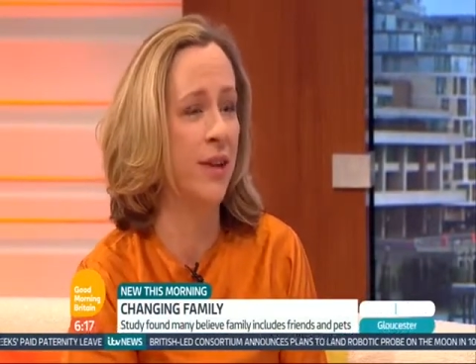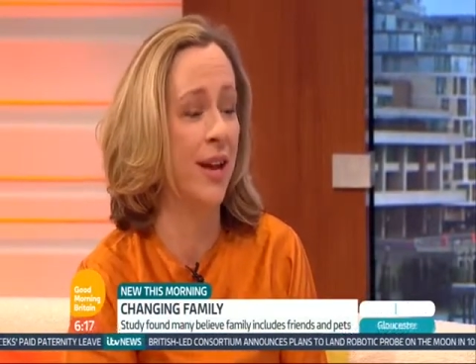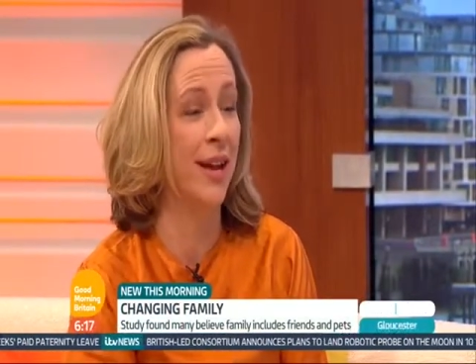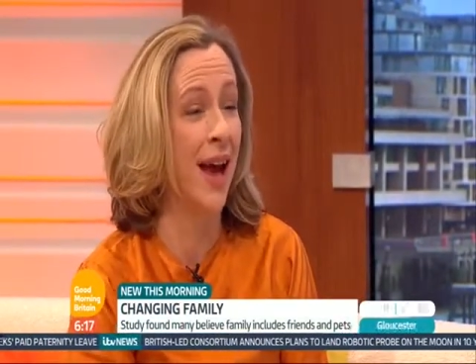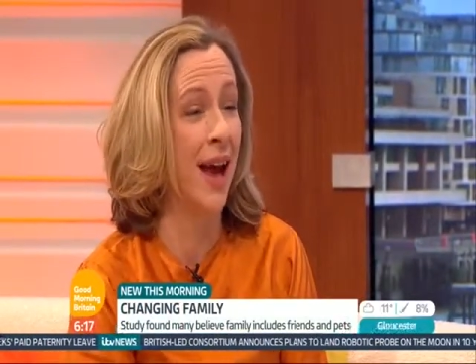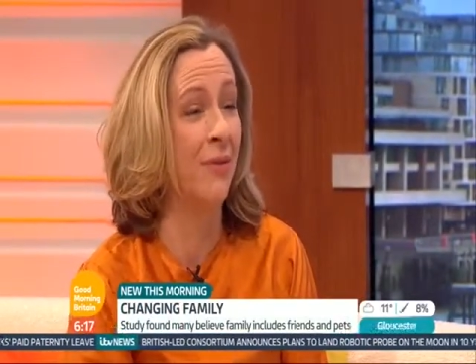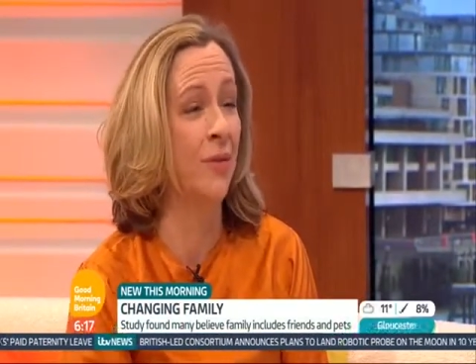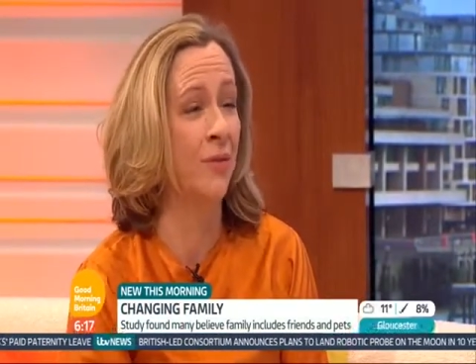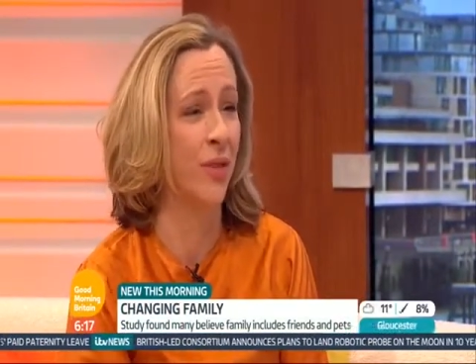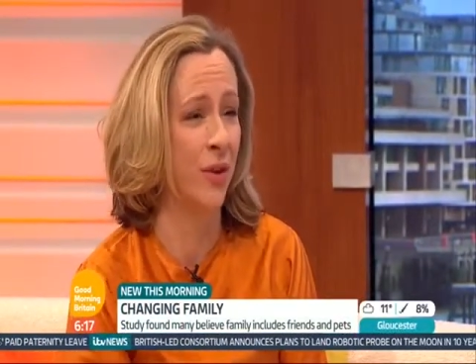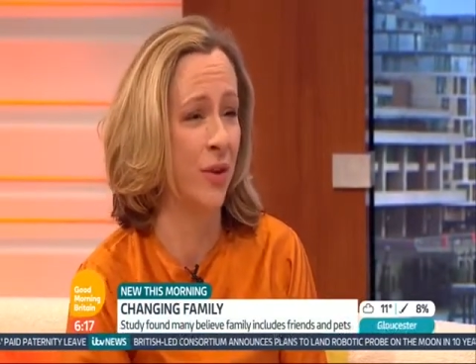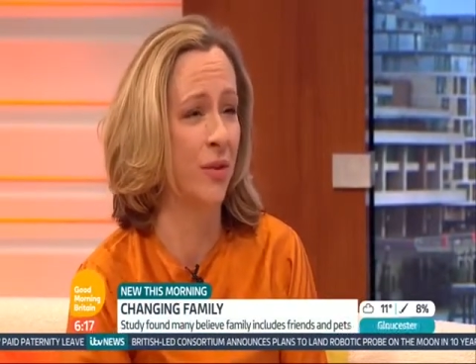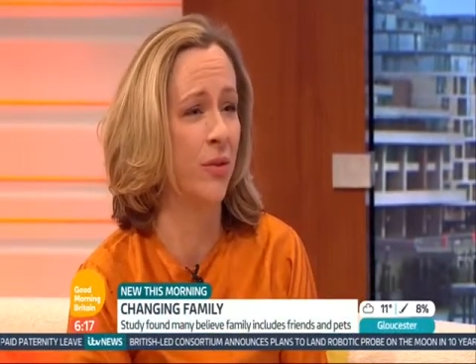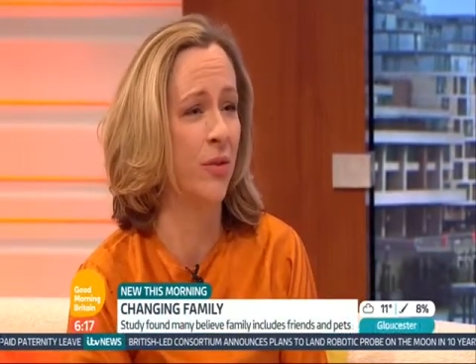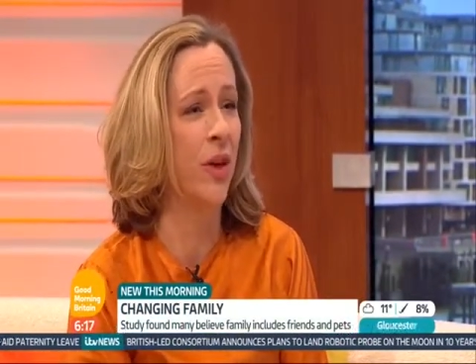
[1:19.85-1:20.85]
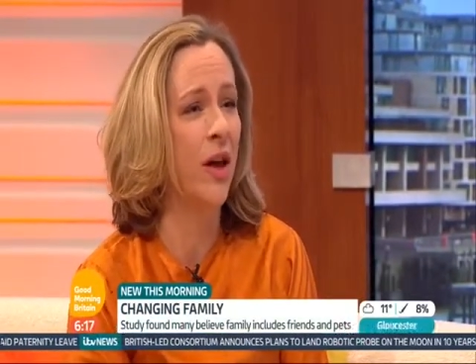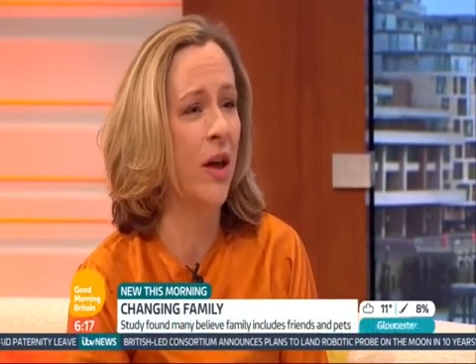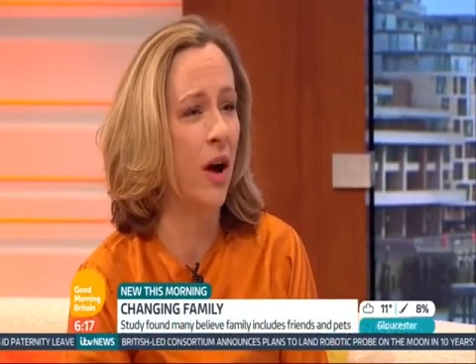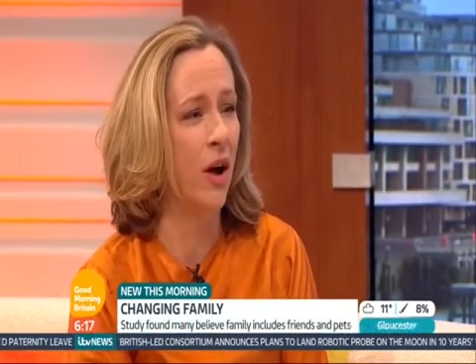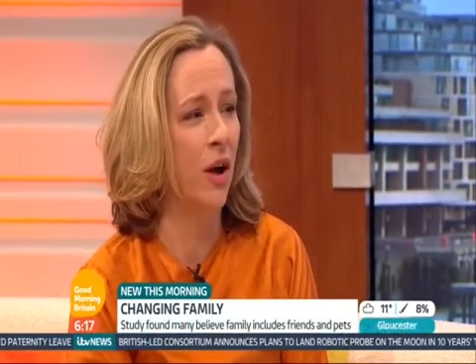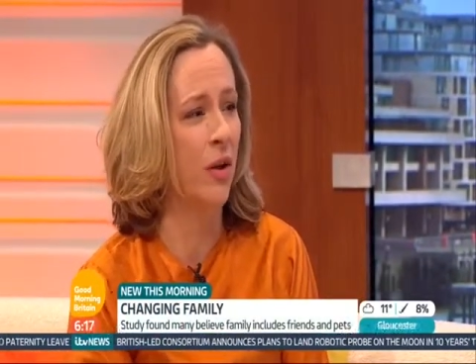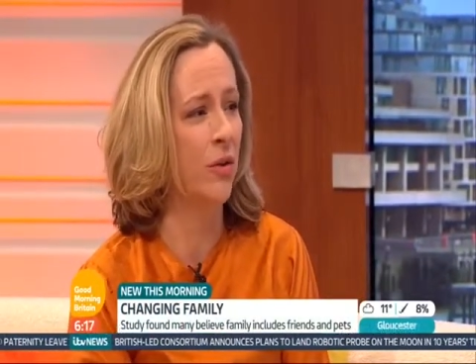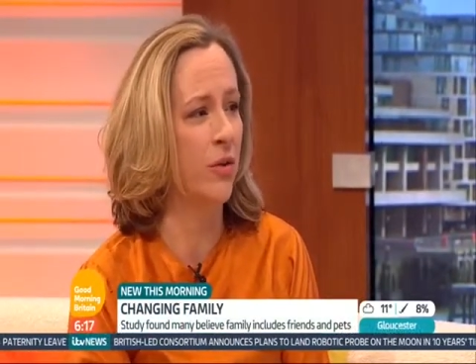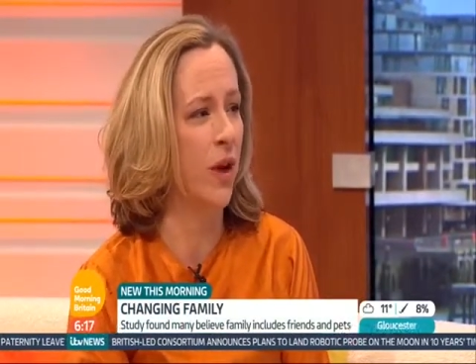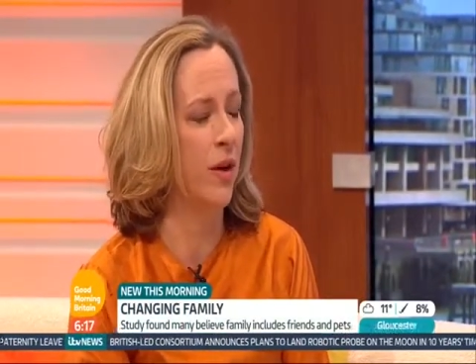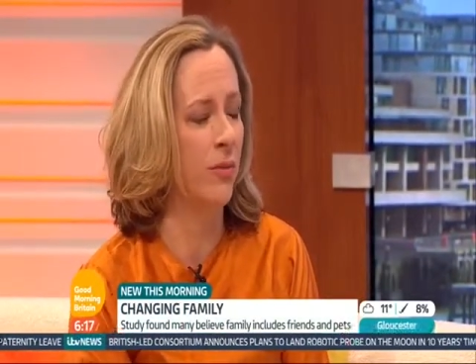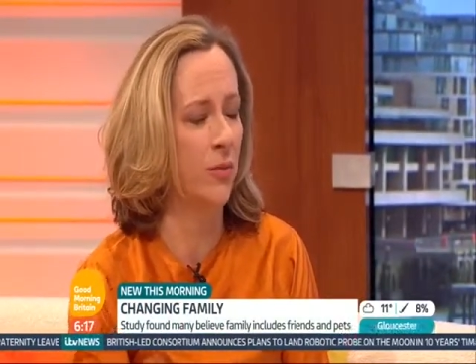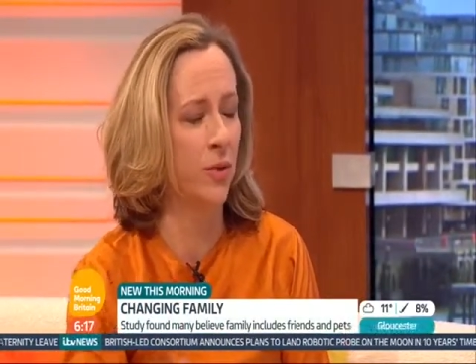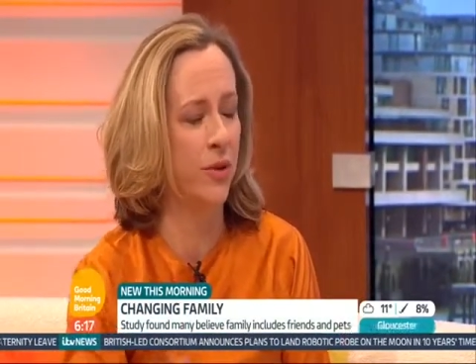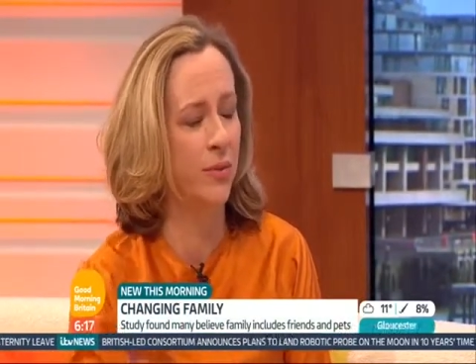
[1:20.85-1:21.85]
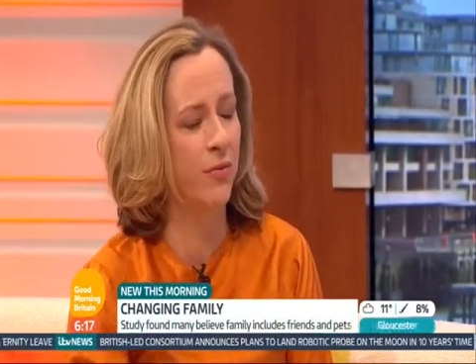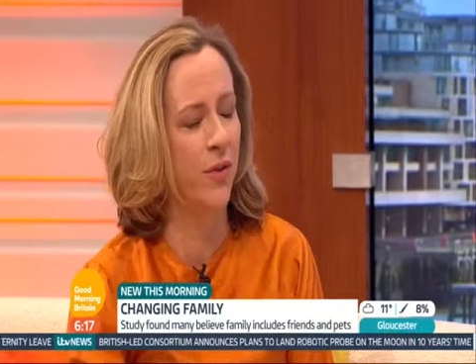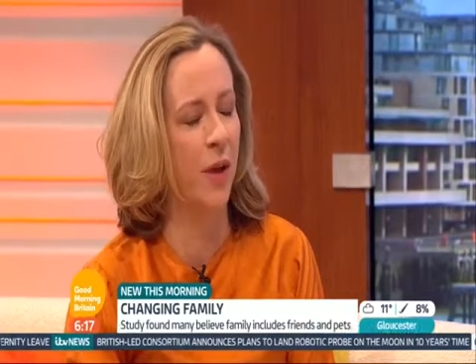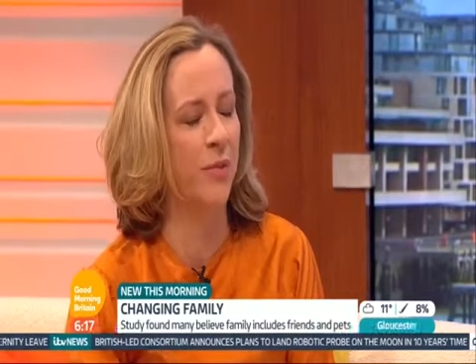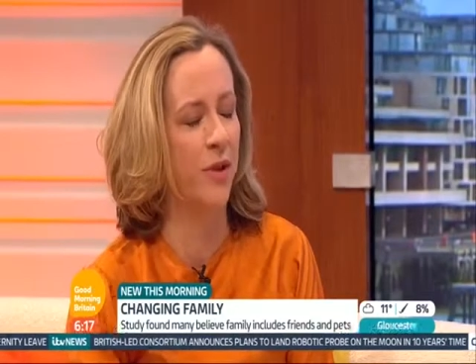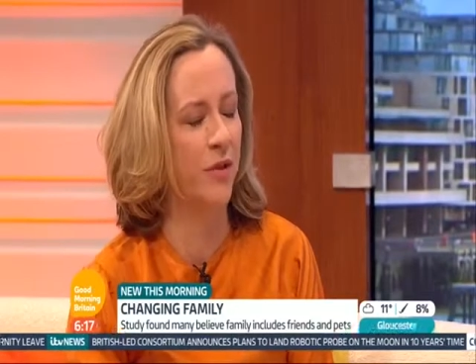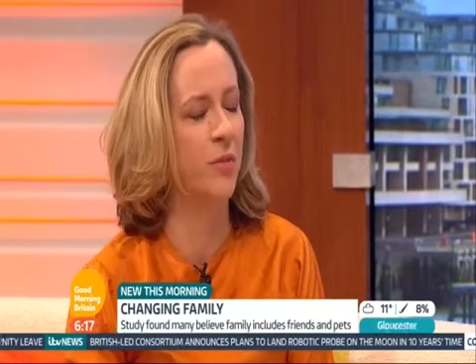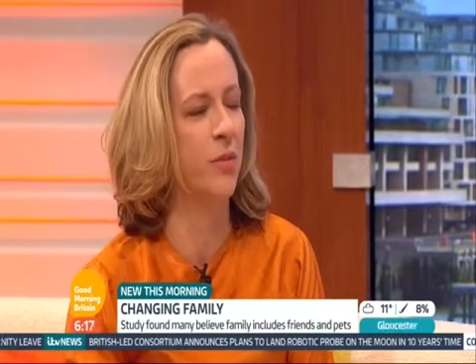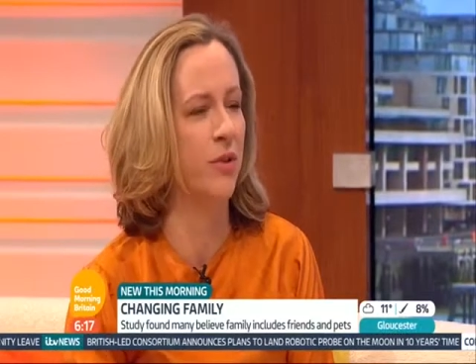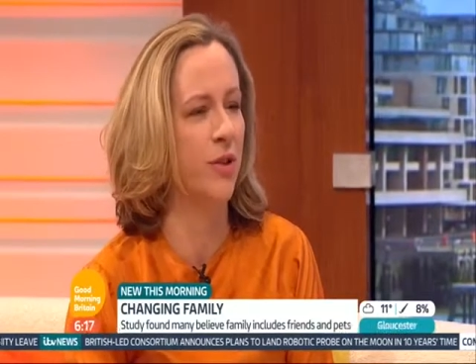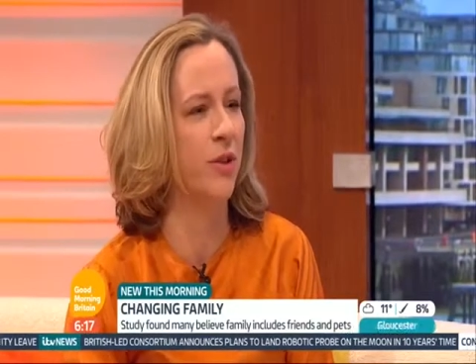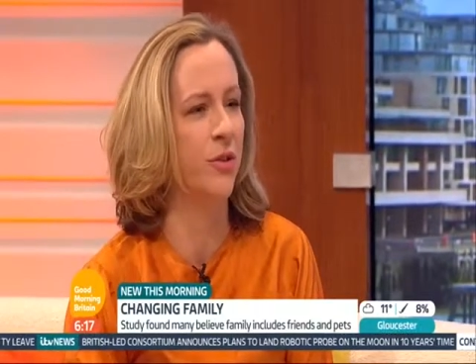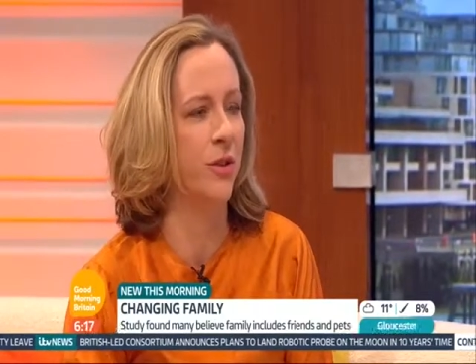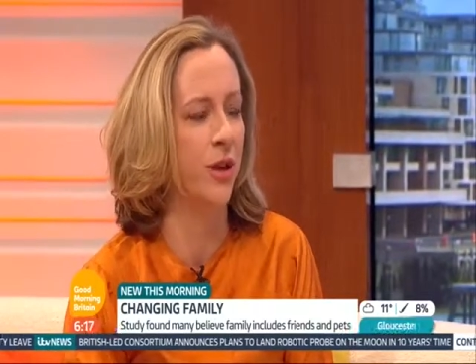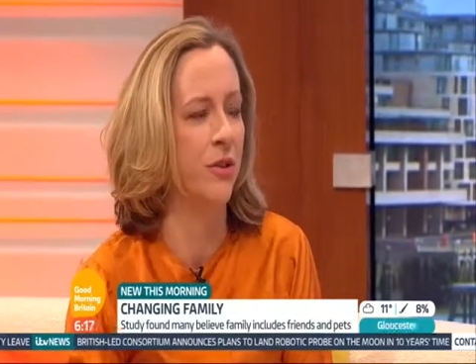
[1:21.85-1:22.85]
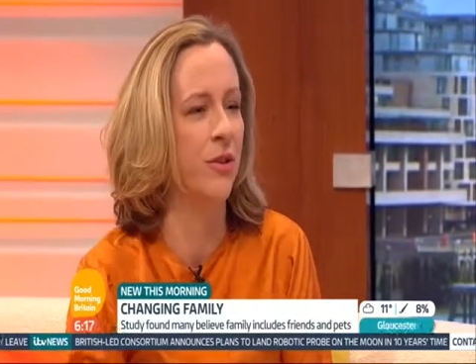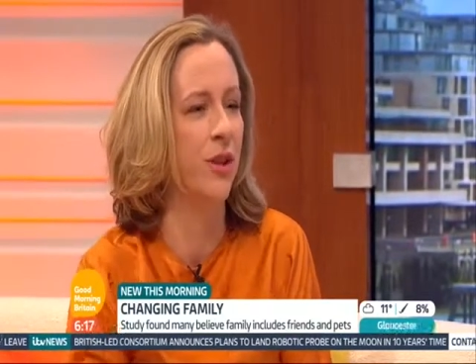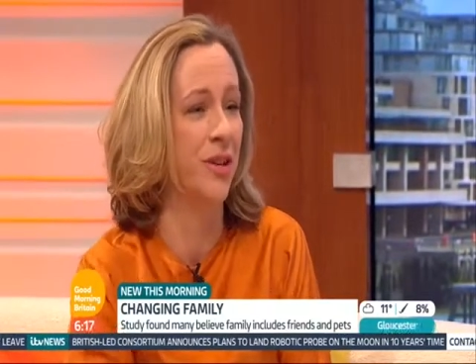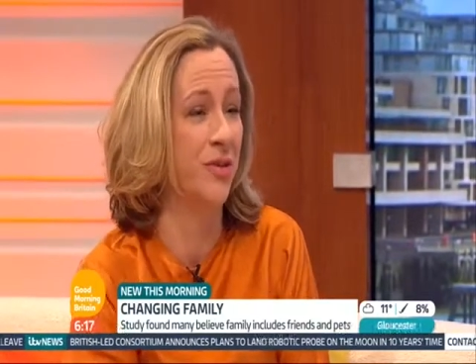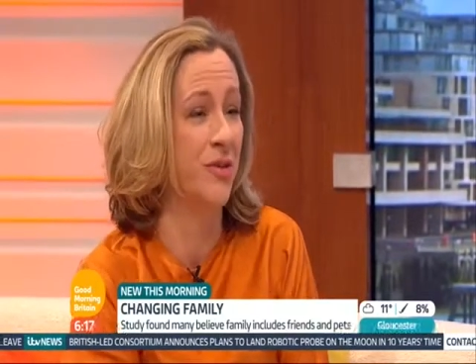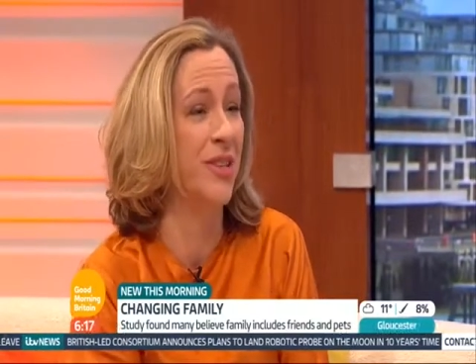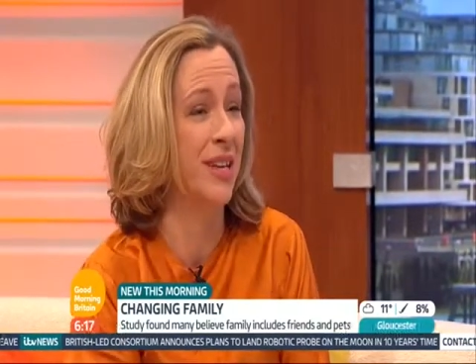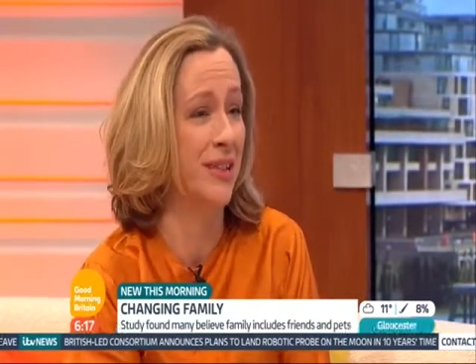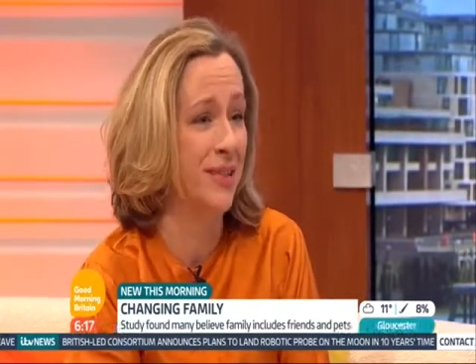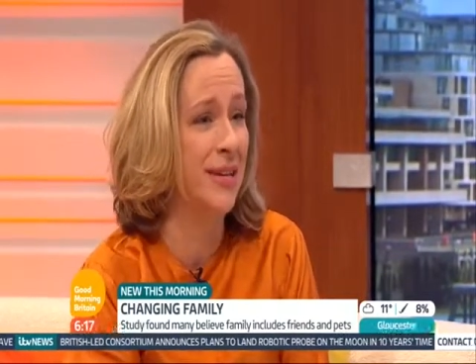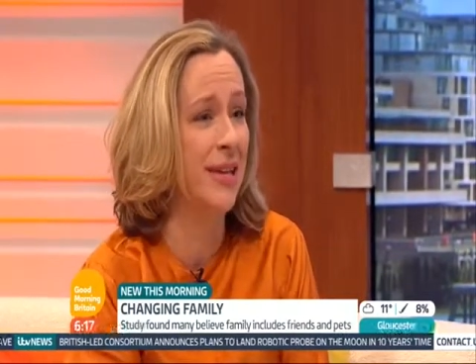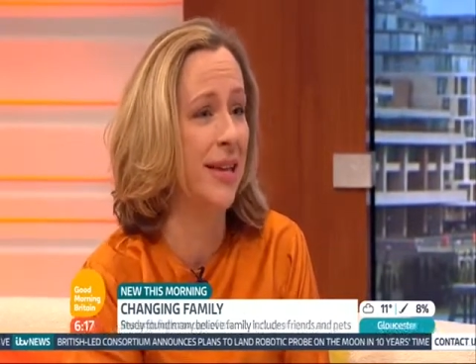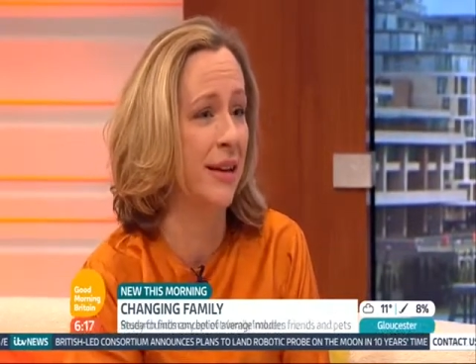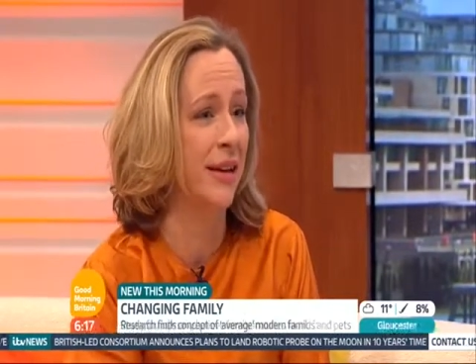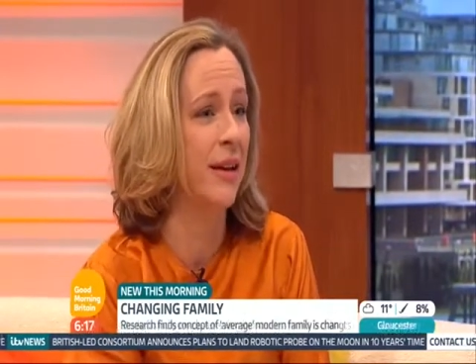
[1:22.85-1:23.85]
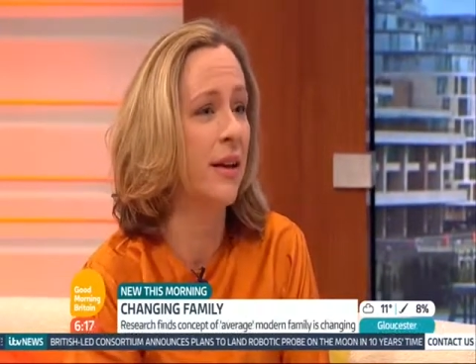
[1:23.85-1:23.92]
and half of those are with families with children under the age of 16.